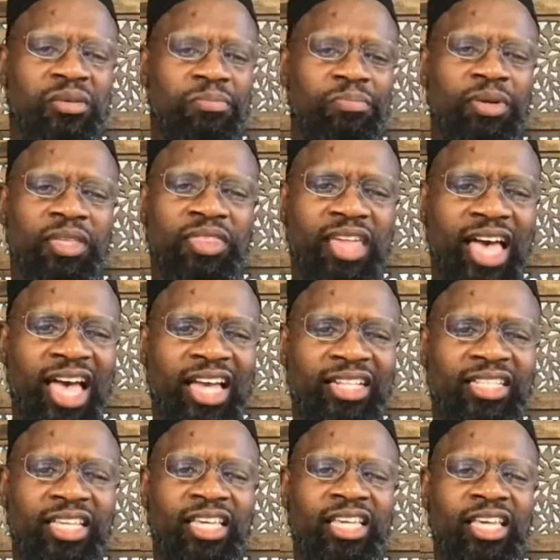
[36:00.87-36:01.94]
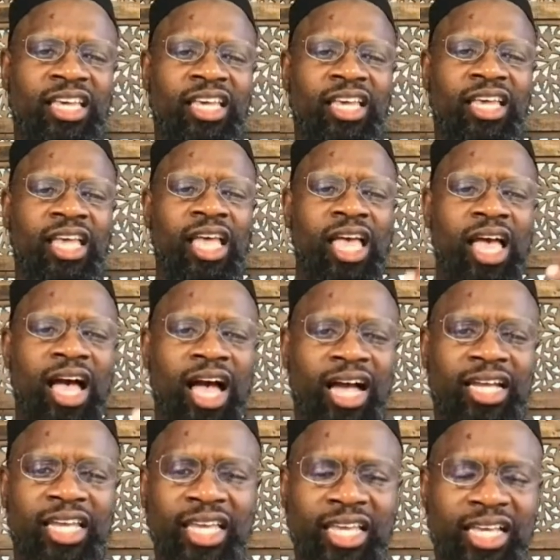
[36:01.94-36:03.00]
Bidhatihi,
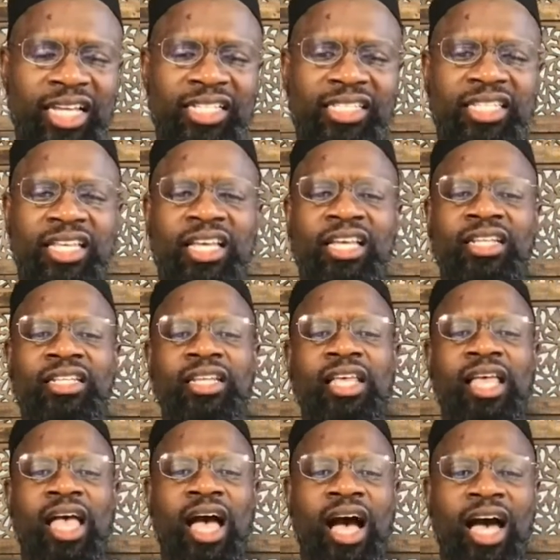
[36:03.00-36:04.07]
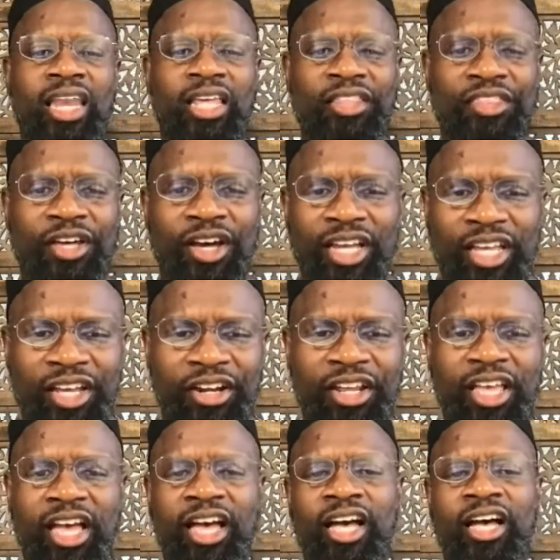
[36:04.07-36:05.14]
haqiqatan, ala
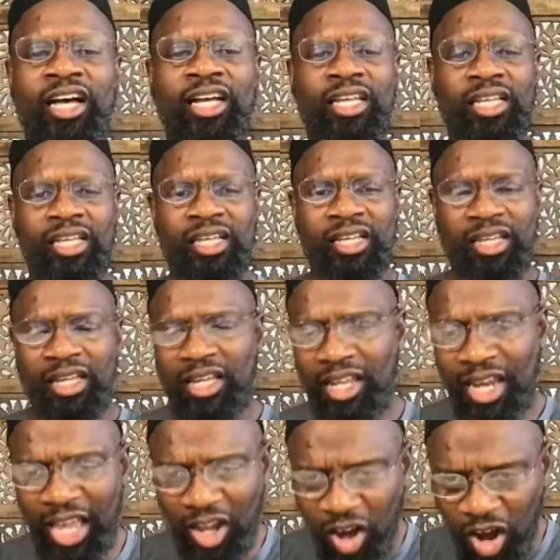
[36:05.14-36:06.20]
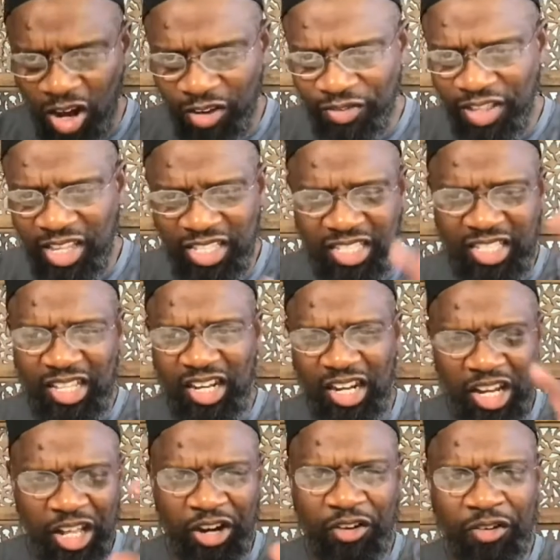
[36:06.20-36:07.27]
dhahiriha, like all of these
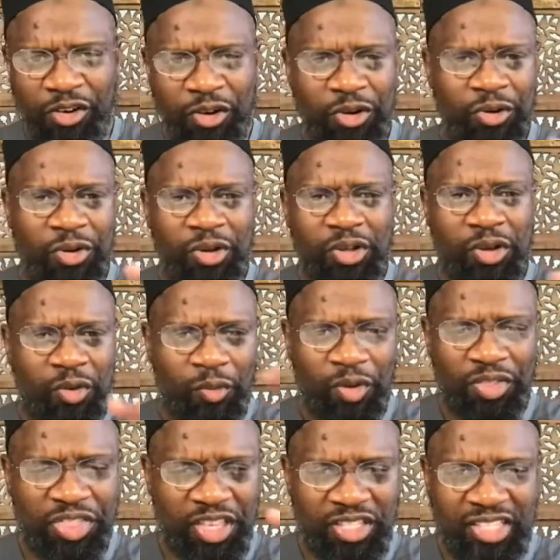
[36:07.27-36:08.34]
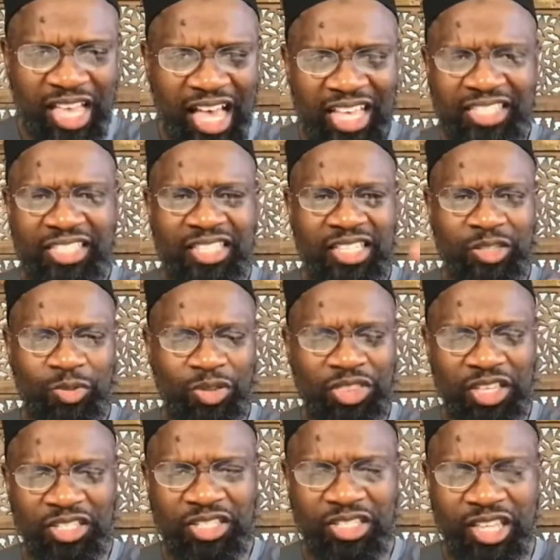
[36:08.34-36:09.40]
literal, with his essence, with
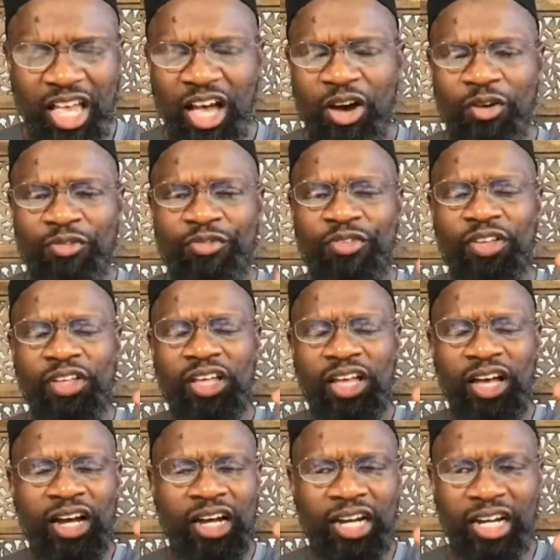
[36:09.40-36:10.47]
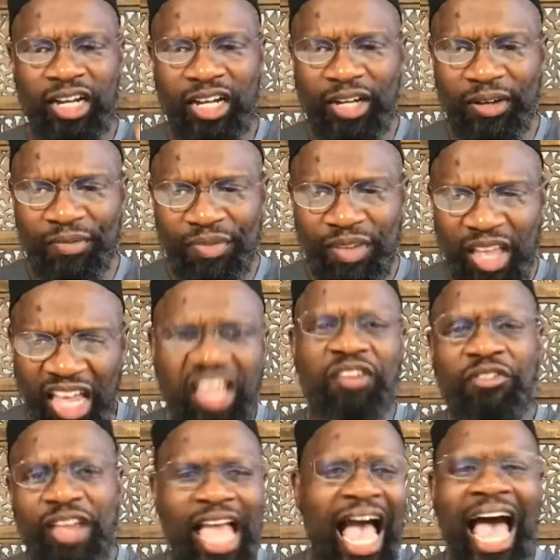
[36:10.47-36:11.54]
his self, in
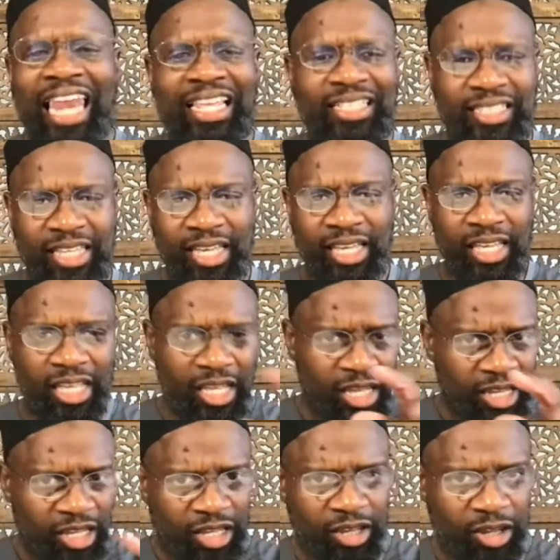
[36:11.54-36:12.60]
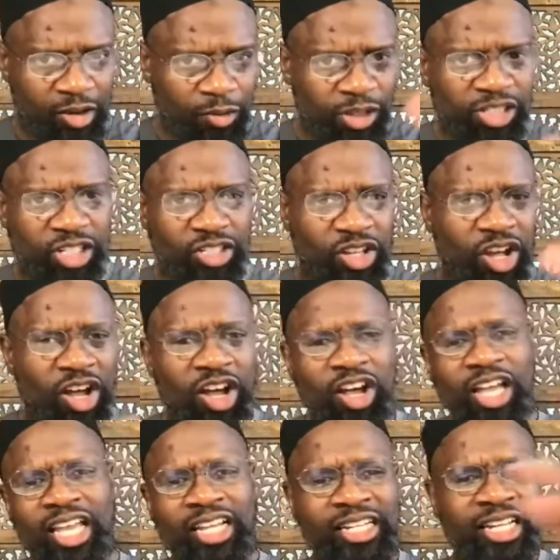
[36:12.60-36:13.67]
reality, which is all
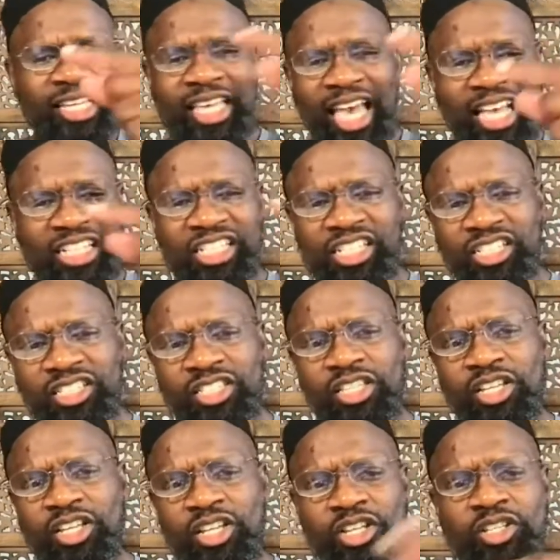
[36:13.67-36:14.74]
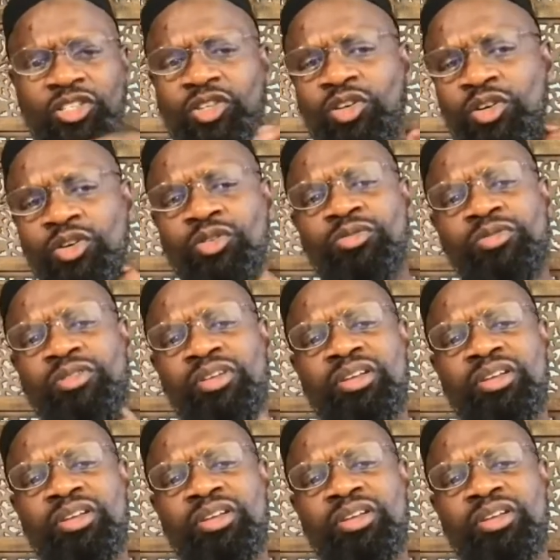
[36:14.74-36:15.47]
indications to